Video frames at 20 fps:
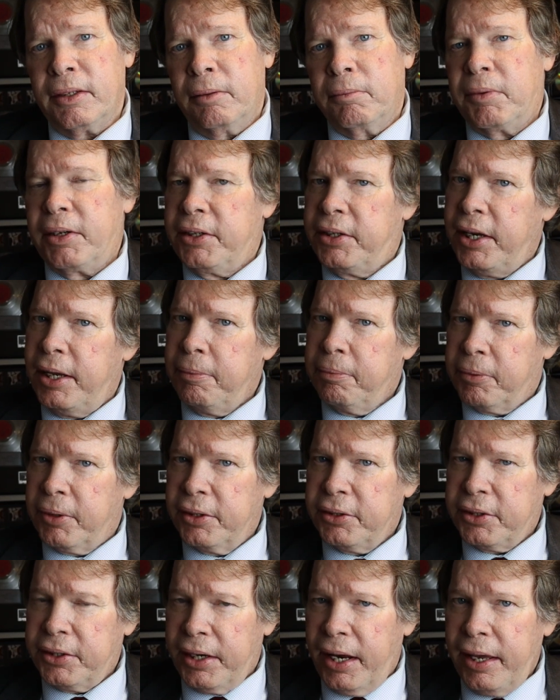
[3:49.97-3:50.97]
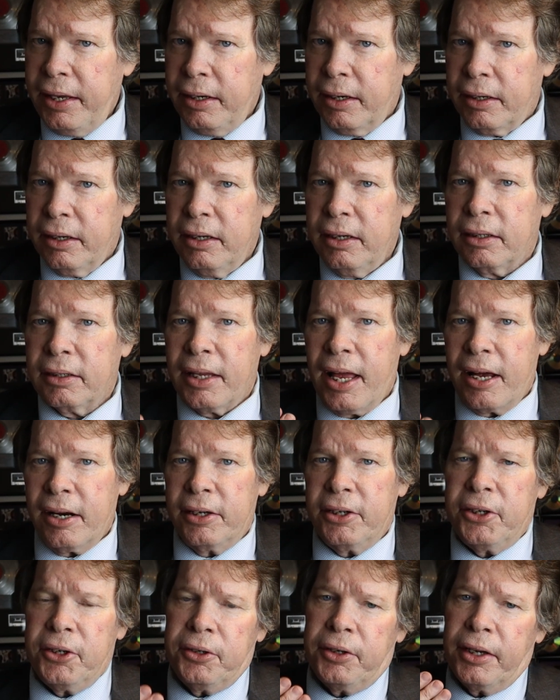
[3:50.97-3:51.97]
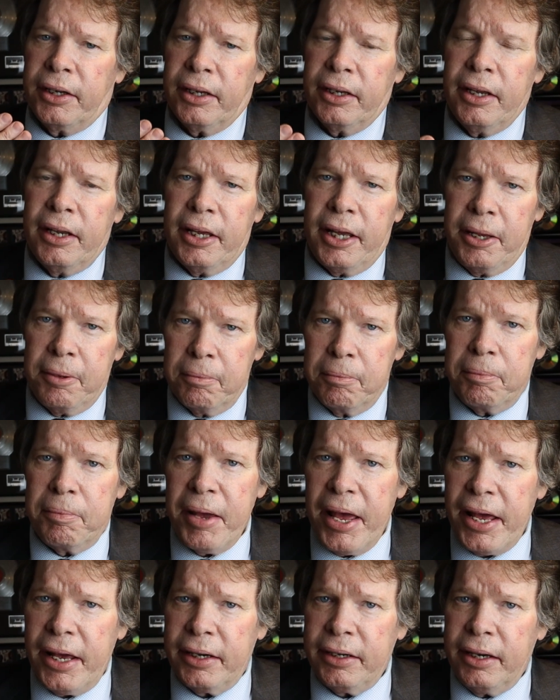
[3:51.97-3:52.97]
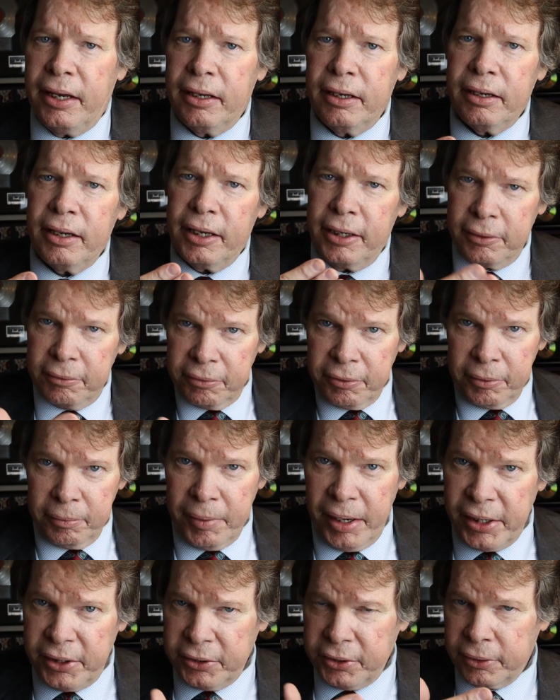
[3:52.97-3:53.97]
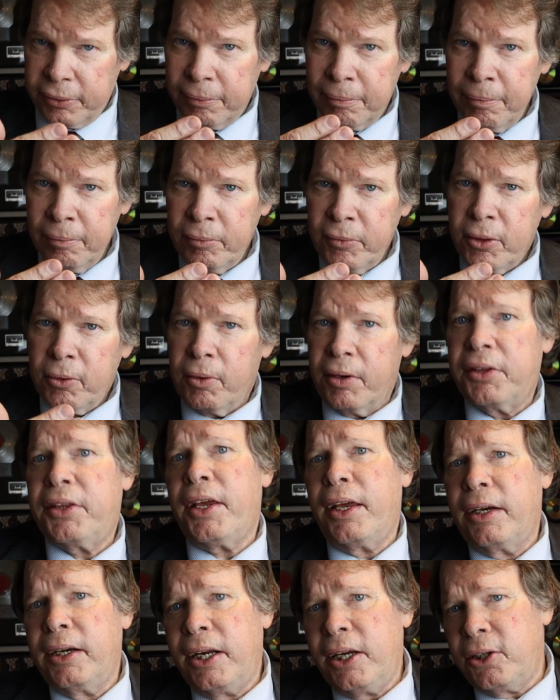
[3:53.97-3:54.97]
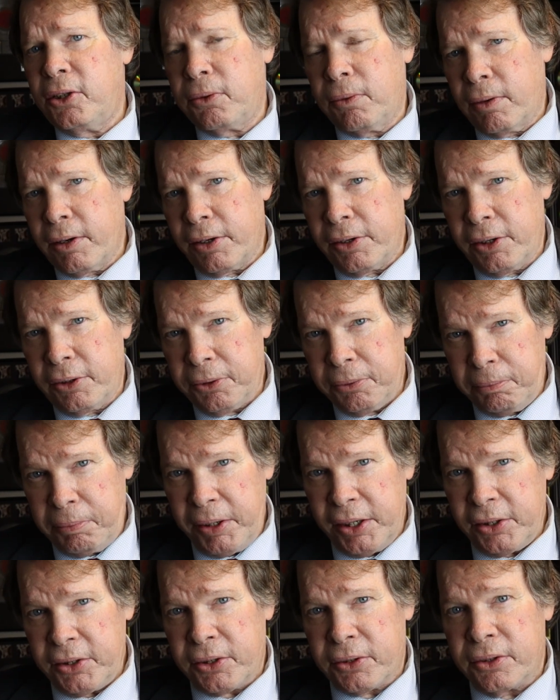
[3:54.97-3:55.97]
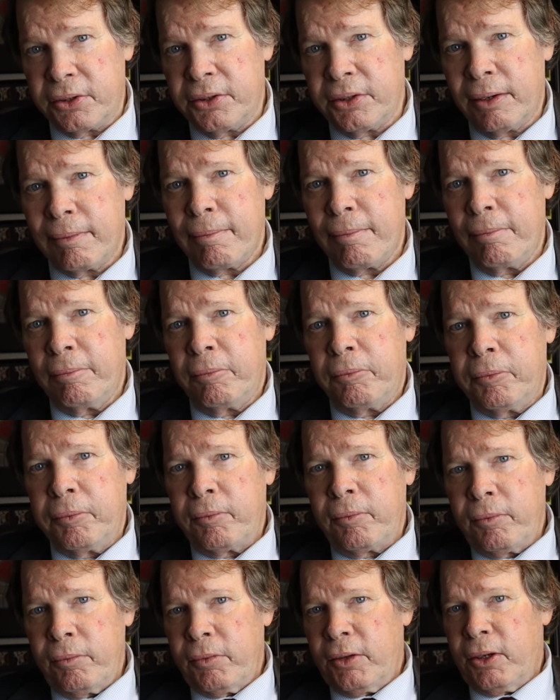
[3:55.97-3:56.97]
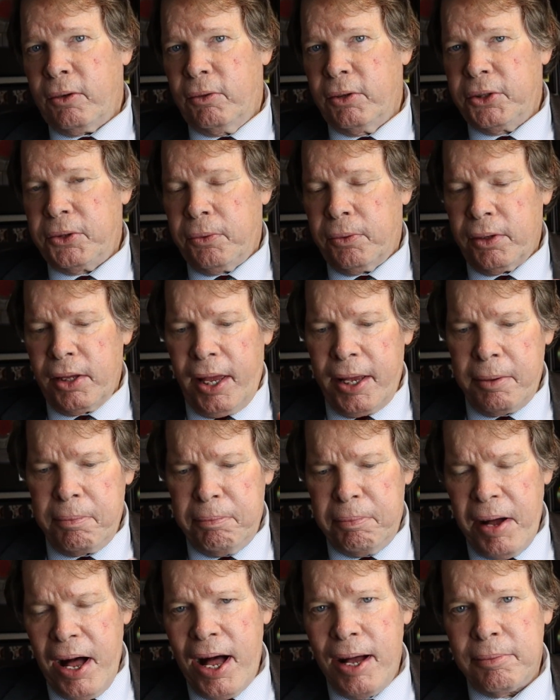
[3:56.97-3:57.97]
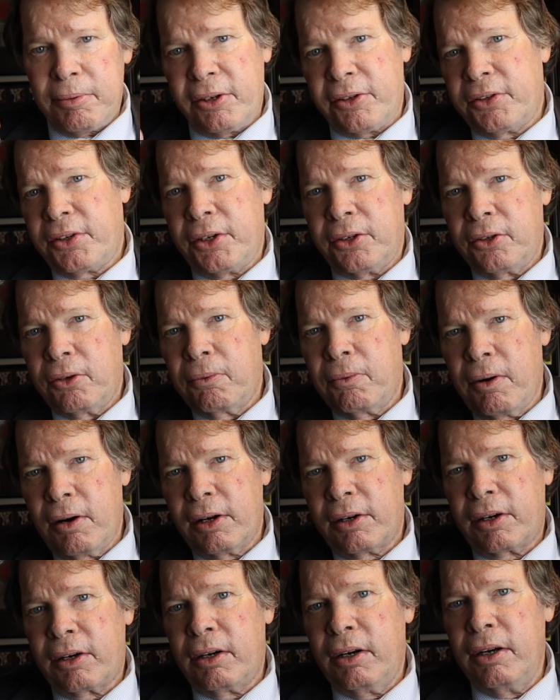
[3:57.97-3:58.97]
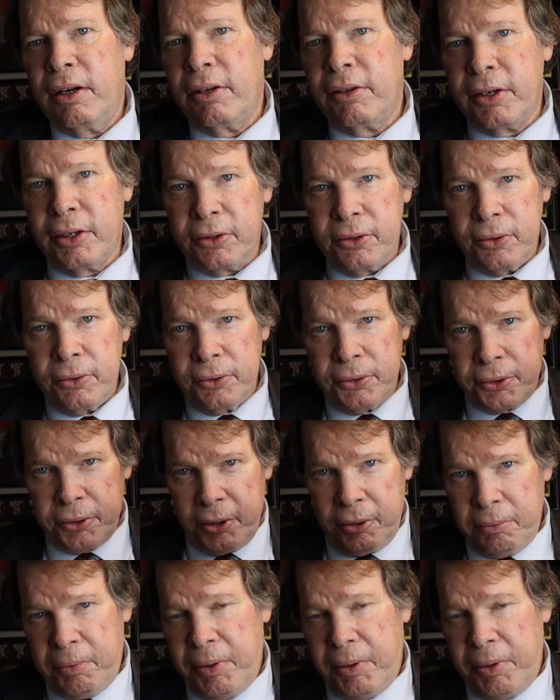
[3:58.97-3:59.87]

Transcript: But deep rich data allowed you to embed information within each one of those pictures, which were like bobbers in the water that drew